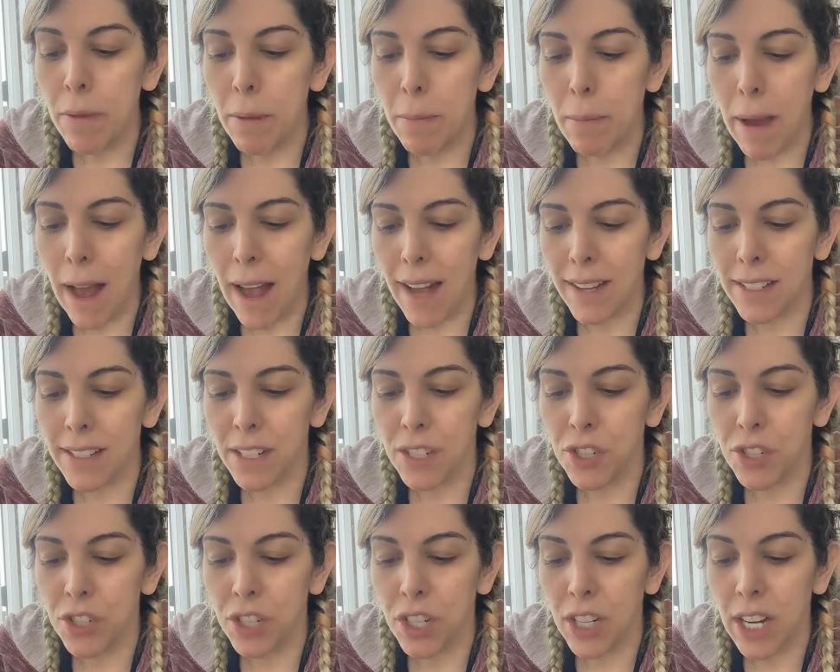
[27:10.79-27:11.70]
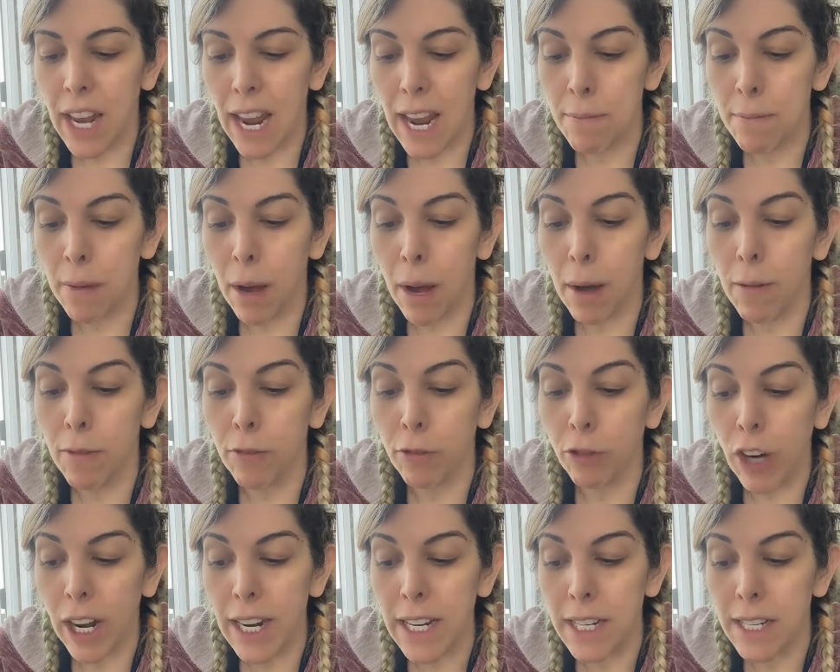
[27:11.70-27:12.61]
From the passage came
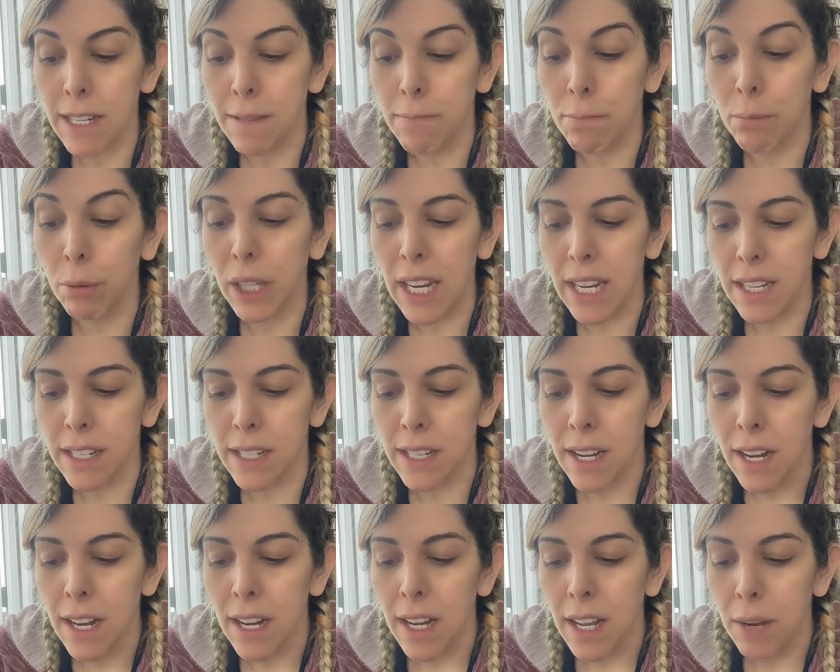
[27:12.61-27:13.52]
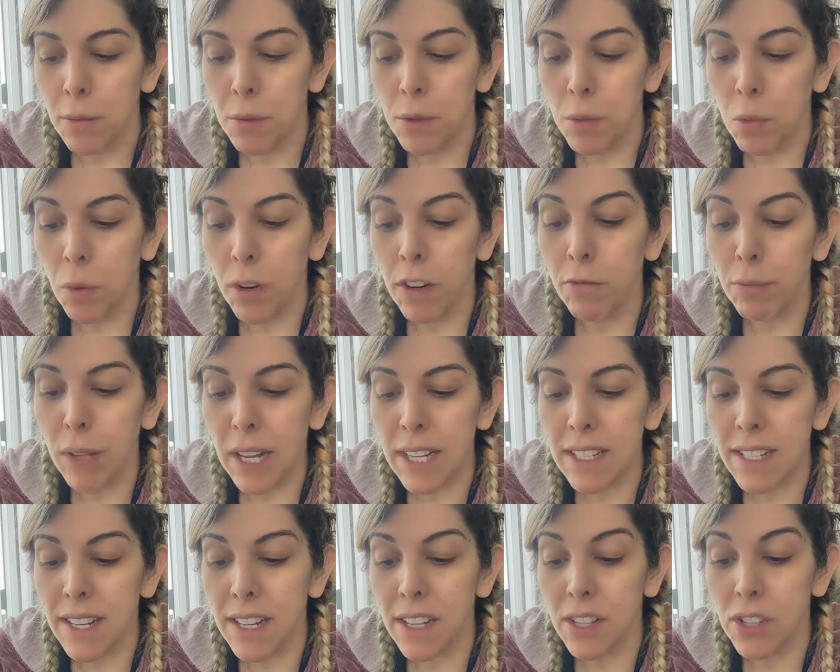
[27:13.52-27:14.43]
a frightened bleat. It was one
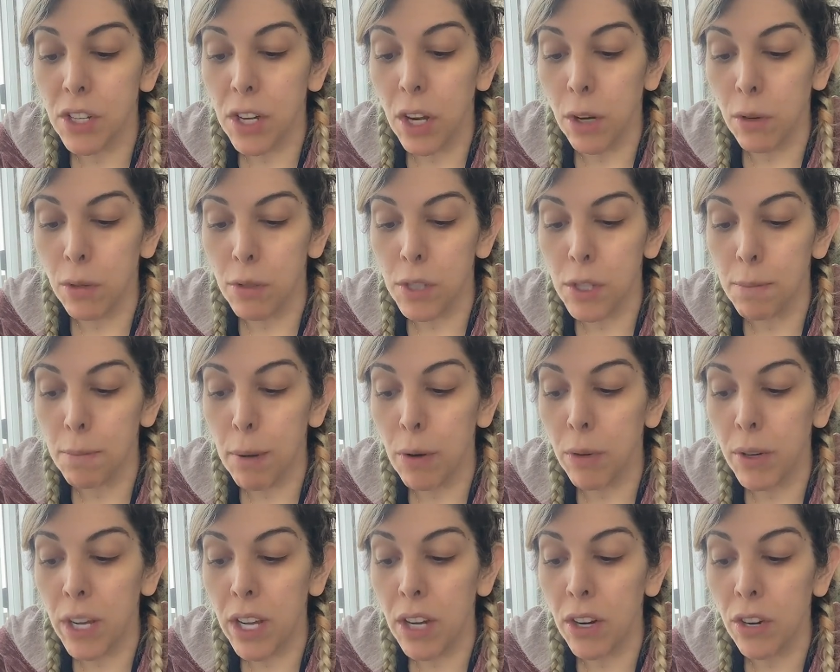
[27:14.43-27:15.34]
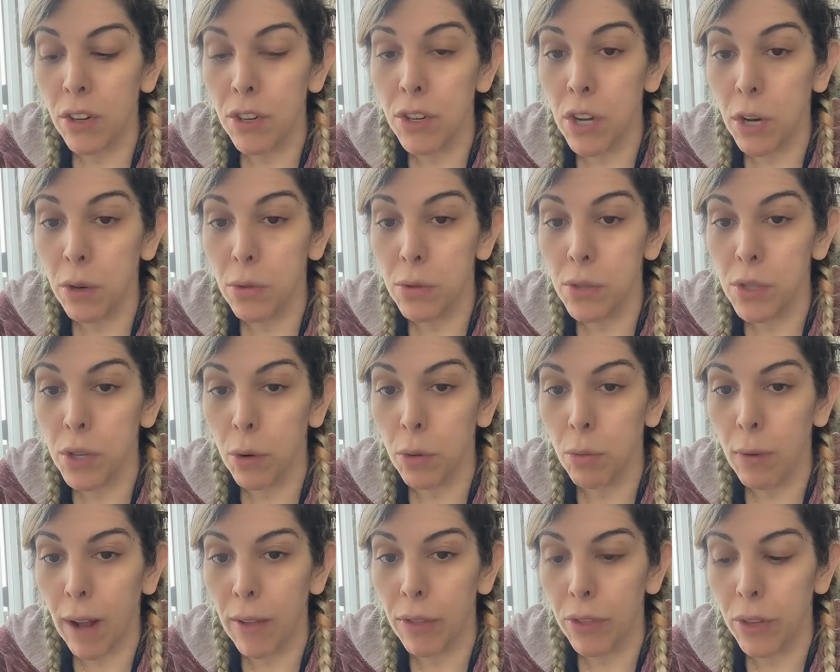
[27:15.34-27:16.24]
of Blessing's goats poking her
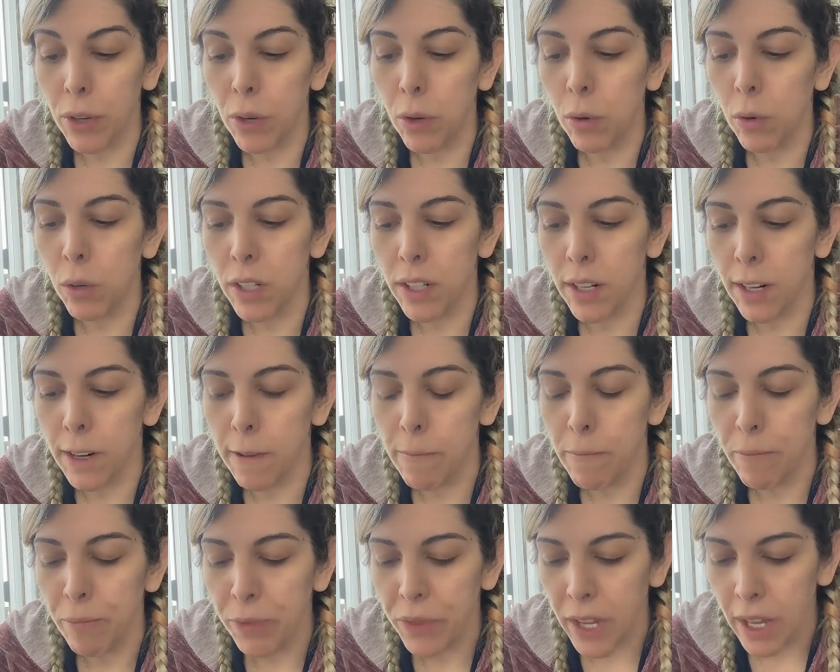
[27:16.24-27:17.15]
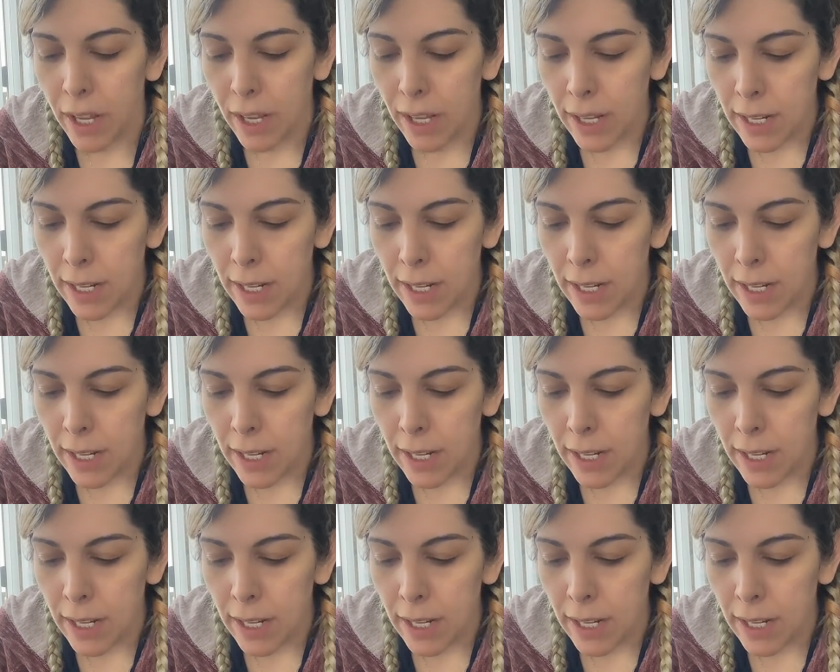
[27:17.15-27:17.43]
nose around the corner.